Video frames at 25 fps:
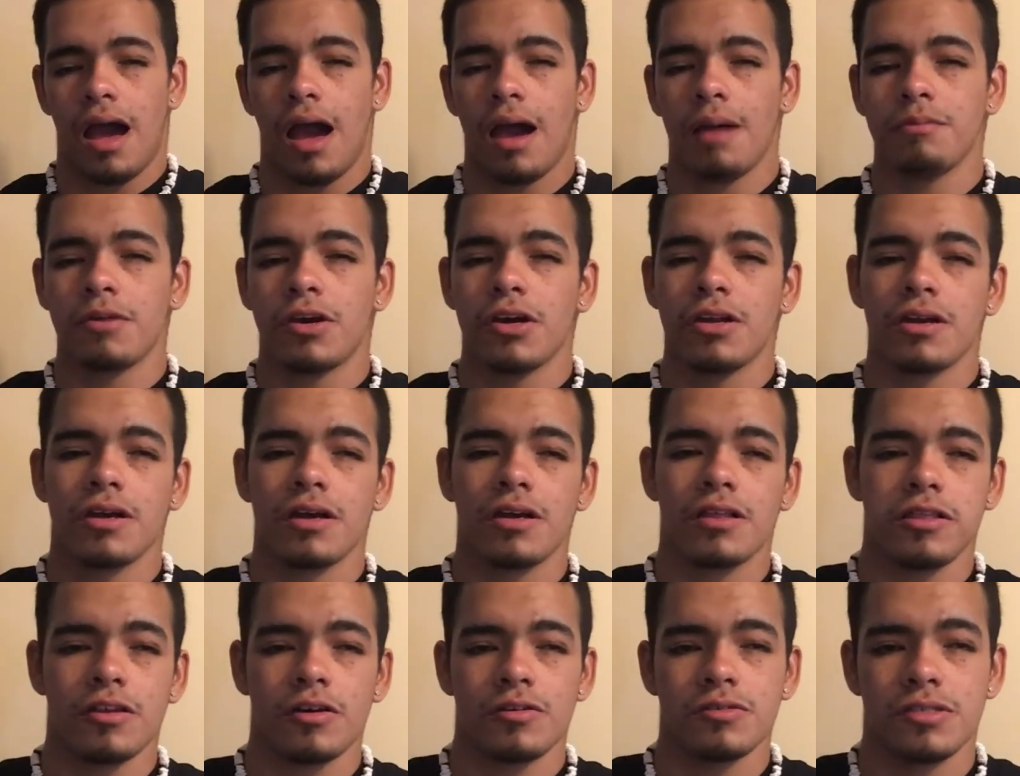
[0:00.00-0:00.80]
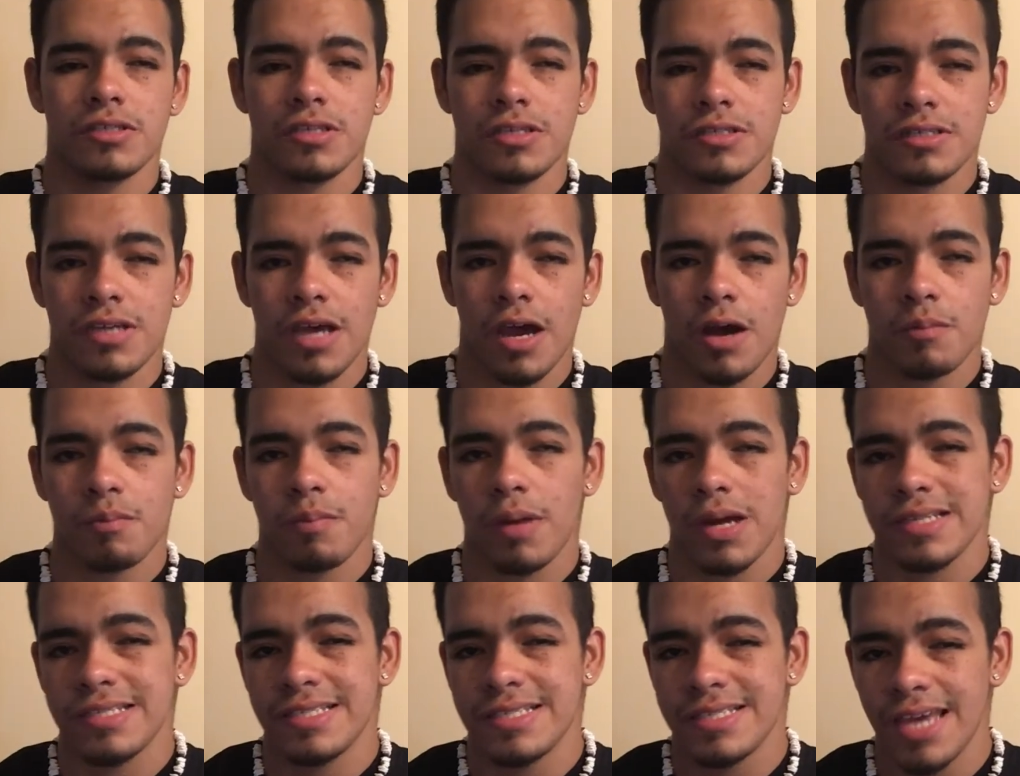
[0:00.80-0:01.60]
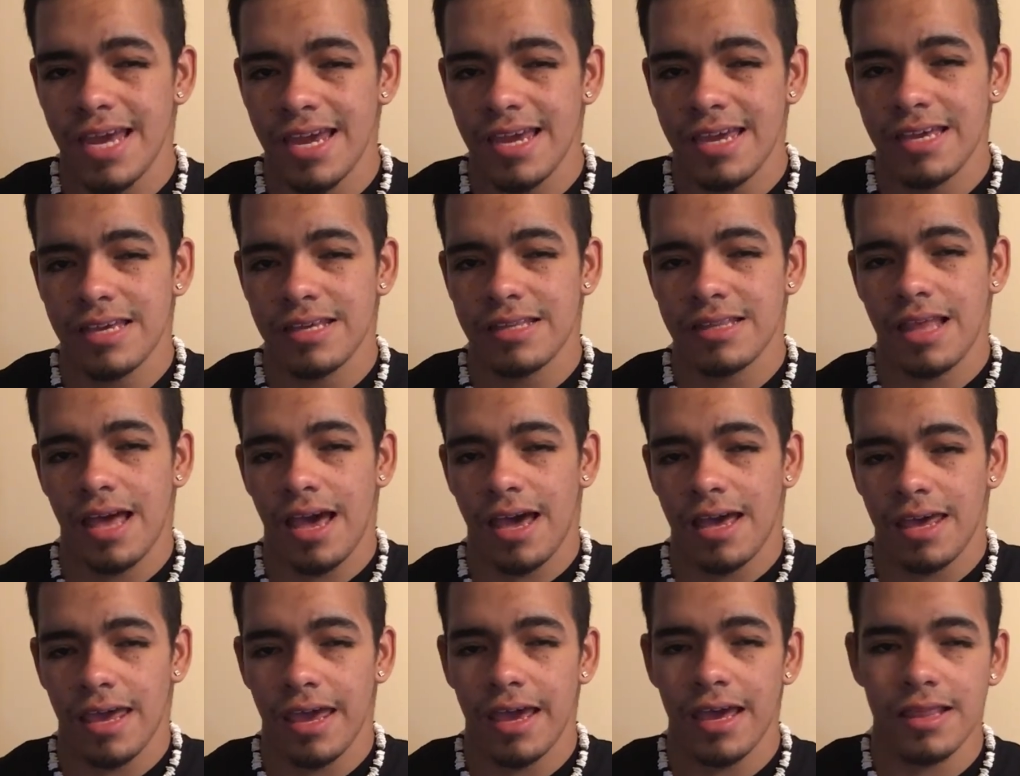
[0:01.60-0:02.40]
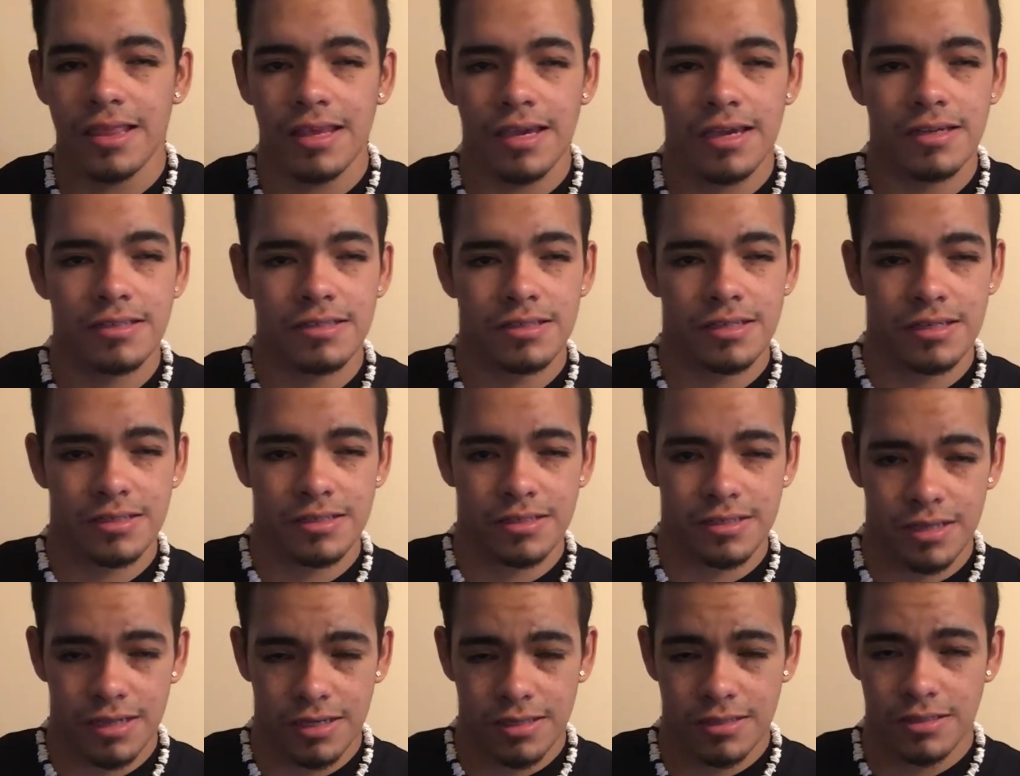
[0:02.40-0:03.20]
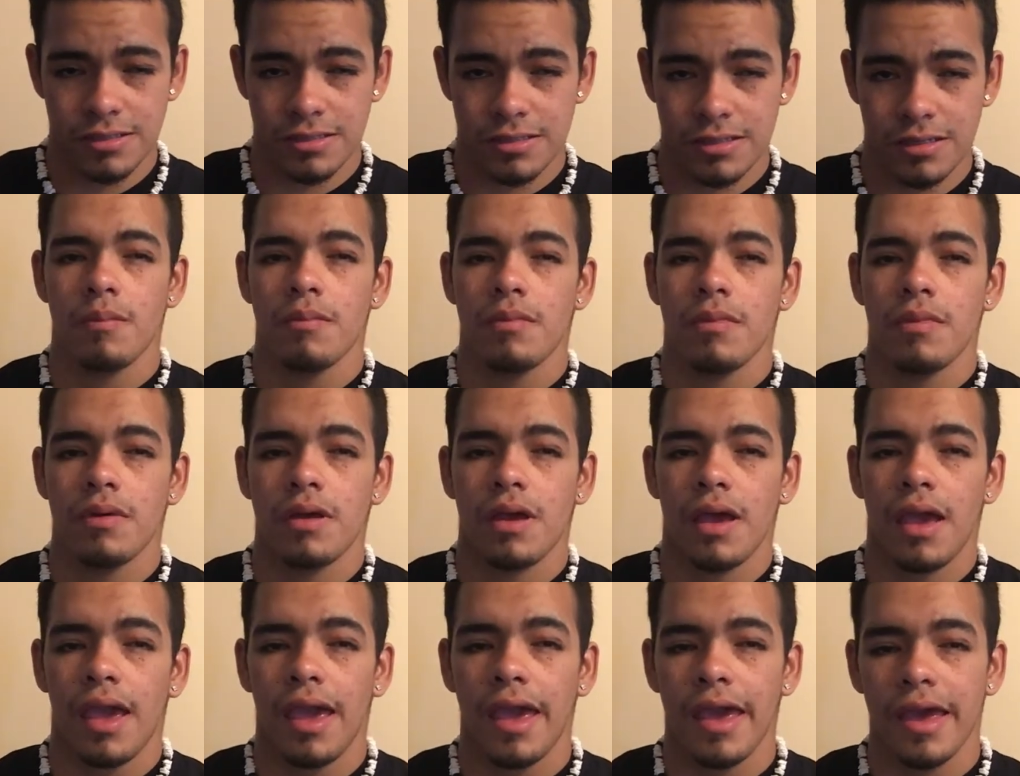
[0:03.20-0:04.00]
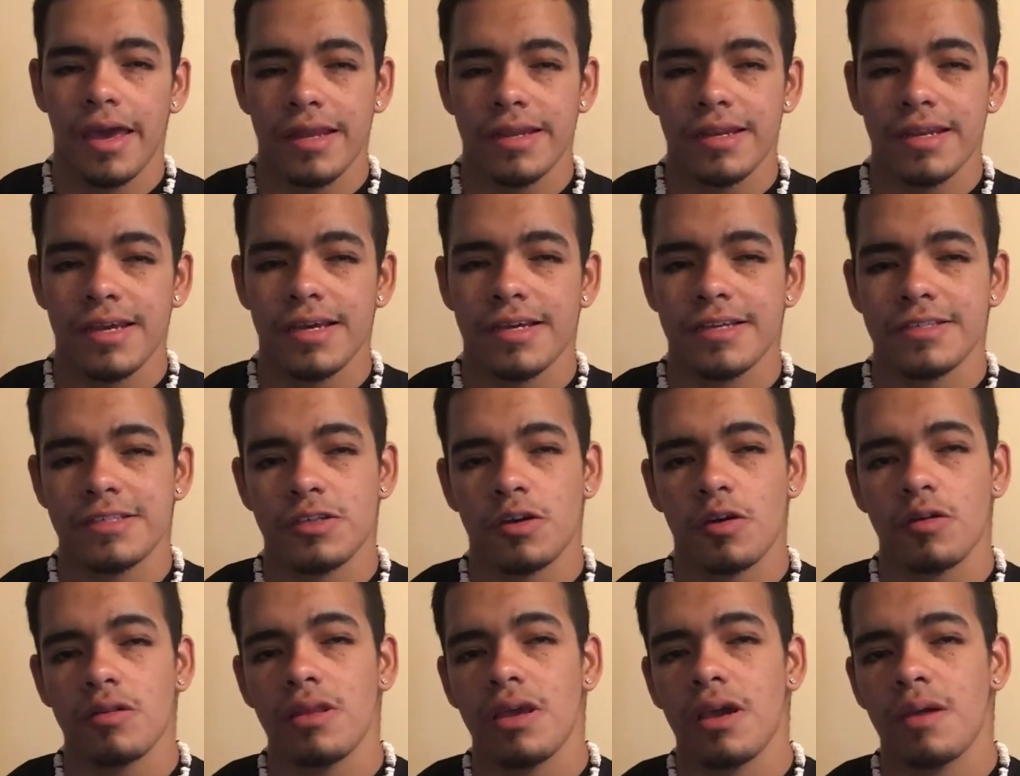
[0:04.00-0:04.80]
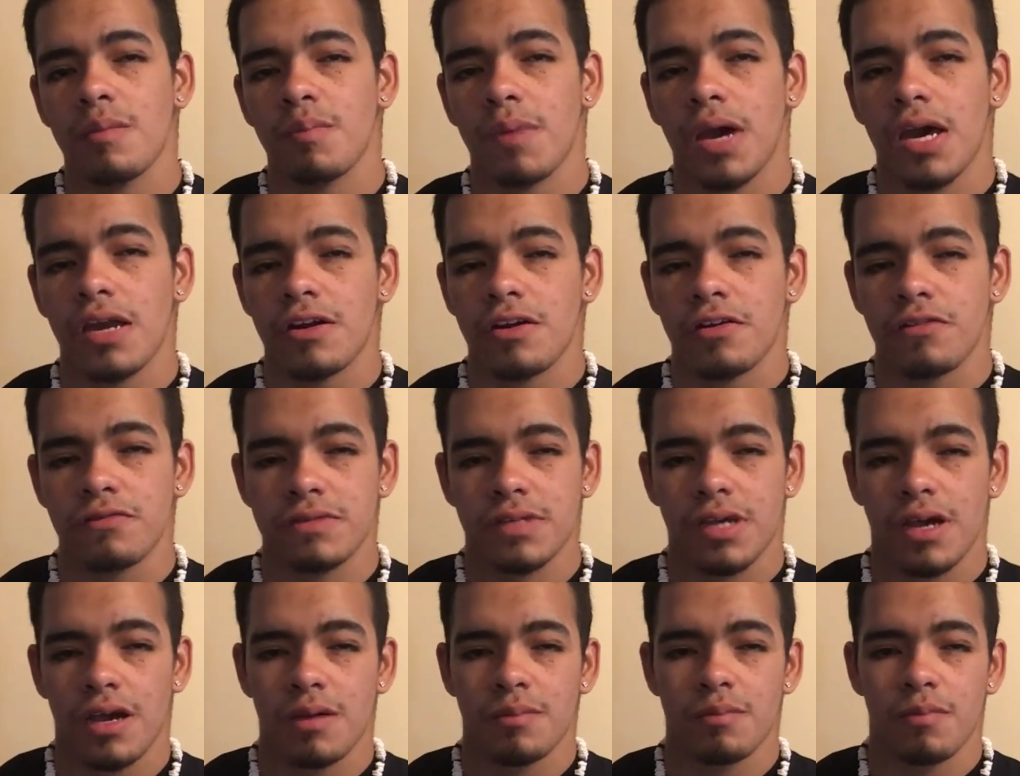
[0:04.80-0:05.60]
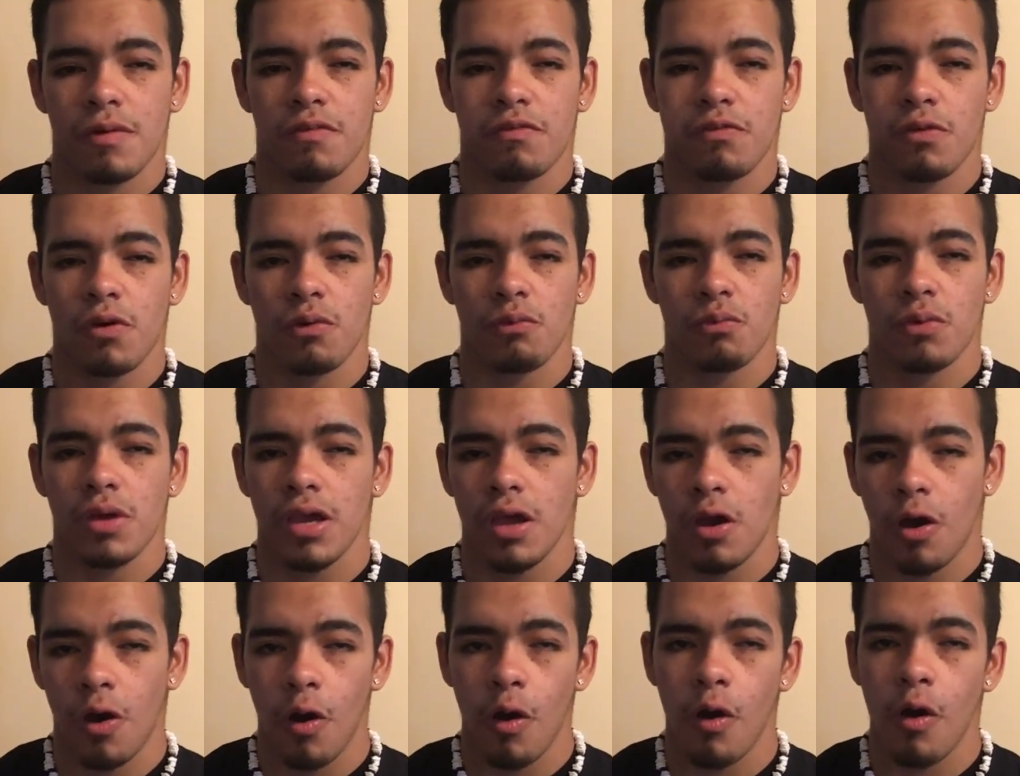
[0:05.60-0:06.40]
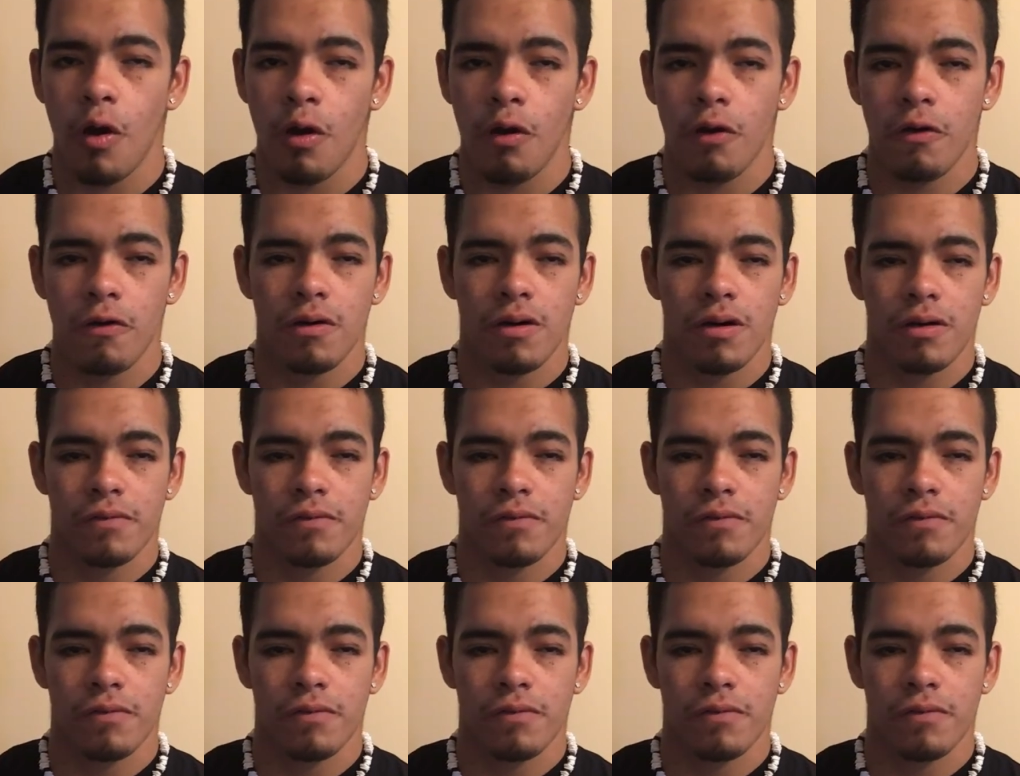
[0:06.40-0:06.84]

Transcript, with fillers: I'm gonna close this out by saying that aliens exist and it's only a matter of time before we all